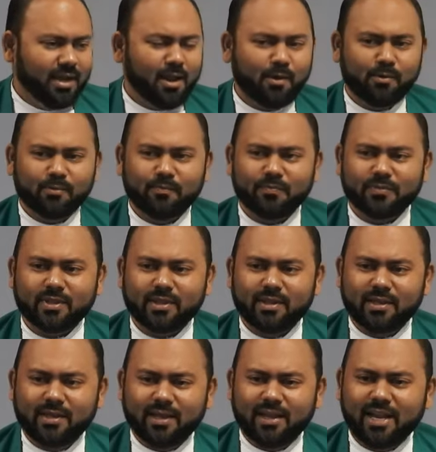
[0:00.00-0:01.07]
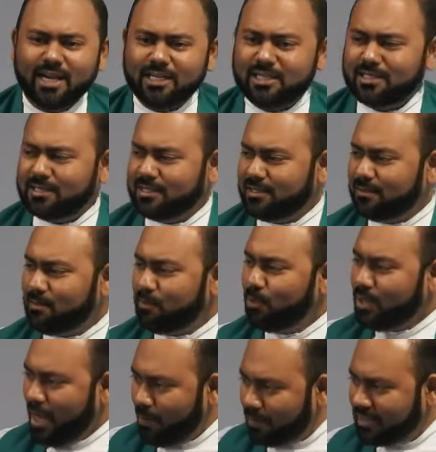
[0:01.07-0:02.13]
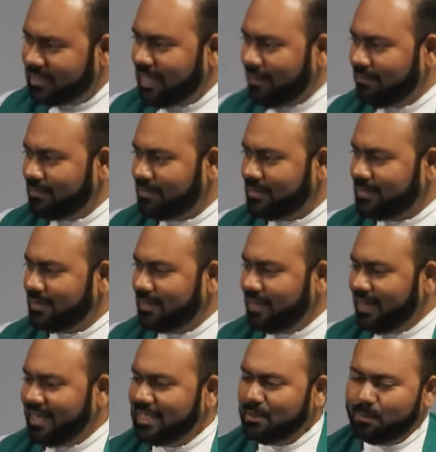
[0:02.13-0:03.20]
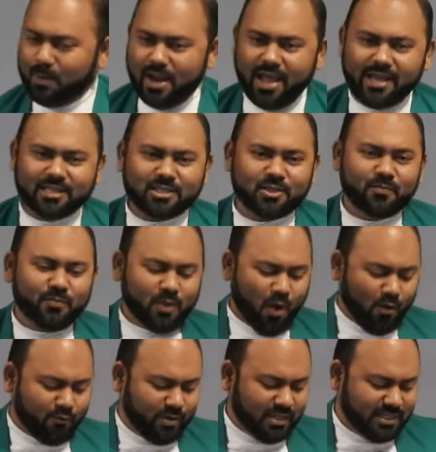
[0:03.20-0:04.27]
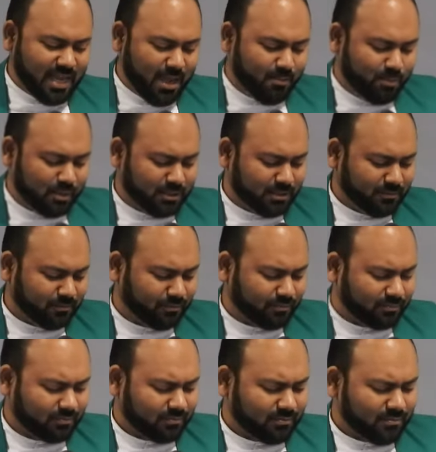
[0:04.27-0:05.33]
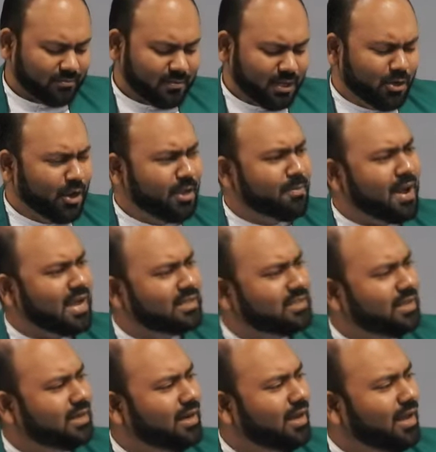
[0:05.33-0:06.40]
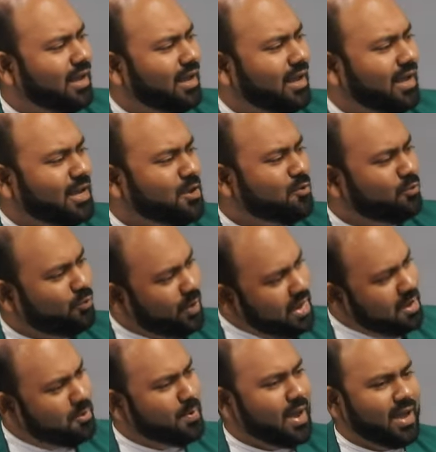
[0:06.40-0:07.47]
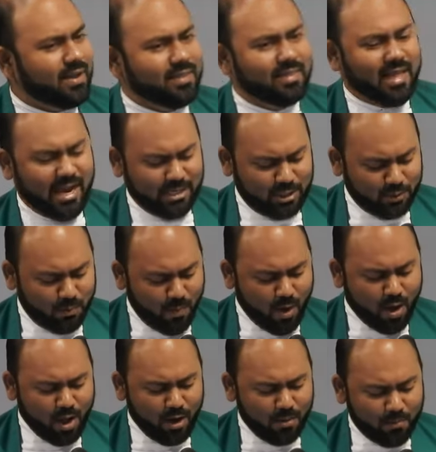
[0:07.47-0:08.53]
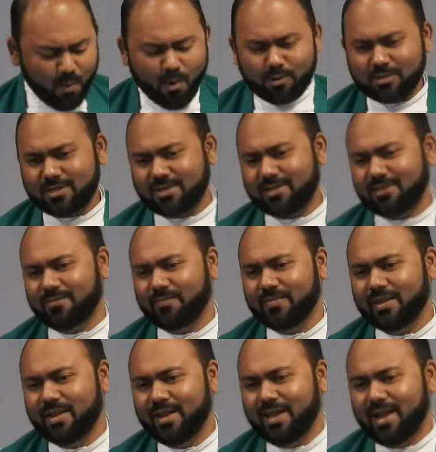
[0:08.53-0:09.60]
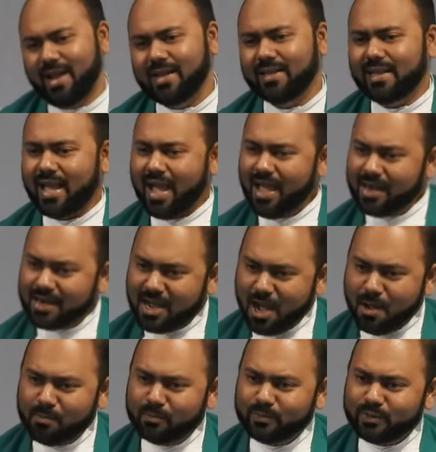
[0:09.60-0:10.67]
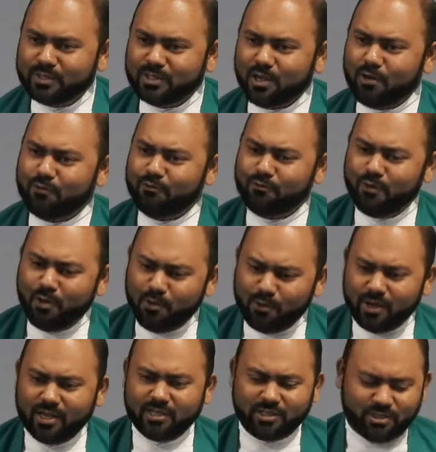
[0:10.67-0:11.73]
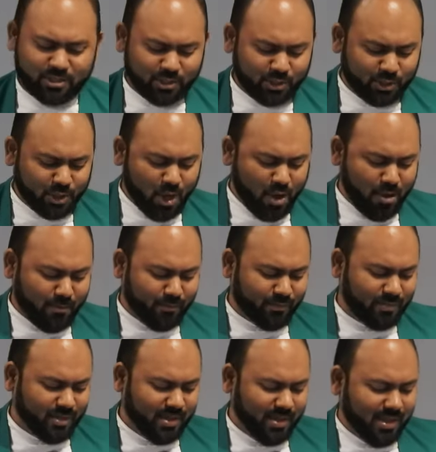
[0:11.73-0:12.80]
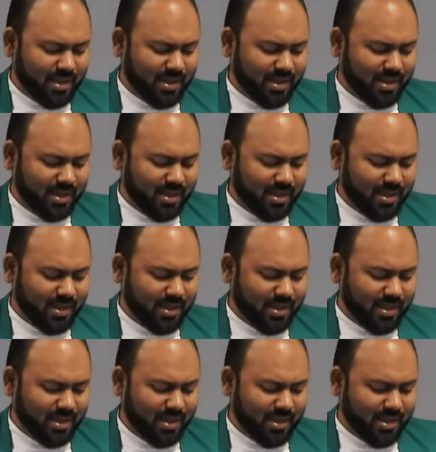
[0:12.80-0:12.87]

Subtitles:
Now, let's put ourselves in the place of disciples. You know, imagine if we were in that small boat, and there comes a furious storm,